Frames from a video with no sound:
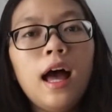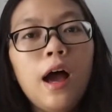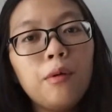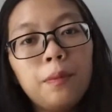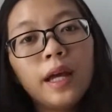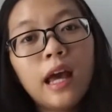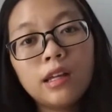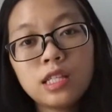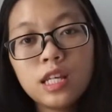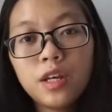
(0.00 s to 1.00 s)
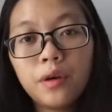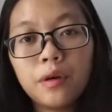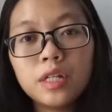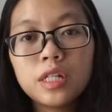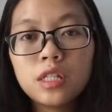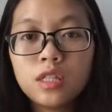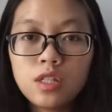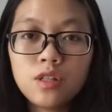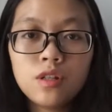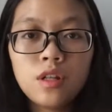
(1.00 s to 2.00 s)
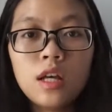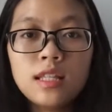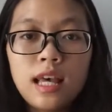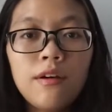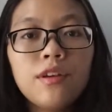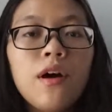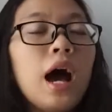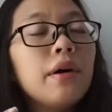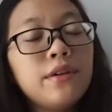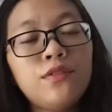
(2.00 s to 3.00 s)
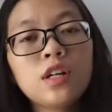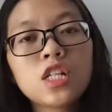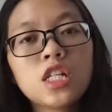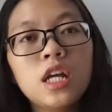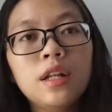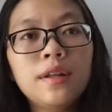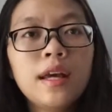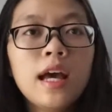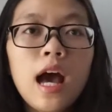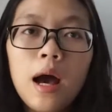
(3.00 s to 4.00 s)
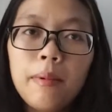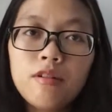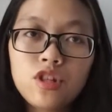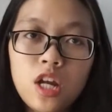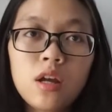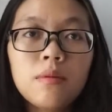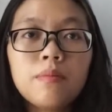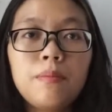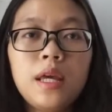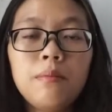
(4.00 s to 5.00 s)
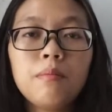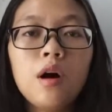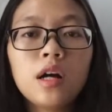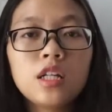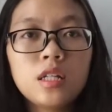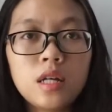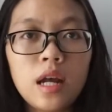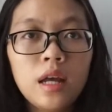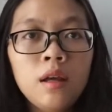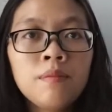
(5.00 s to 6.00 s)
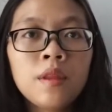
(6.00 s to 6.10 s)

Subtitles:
I will pick out two to tell you how it functions. About JP Morgan Chase,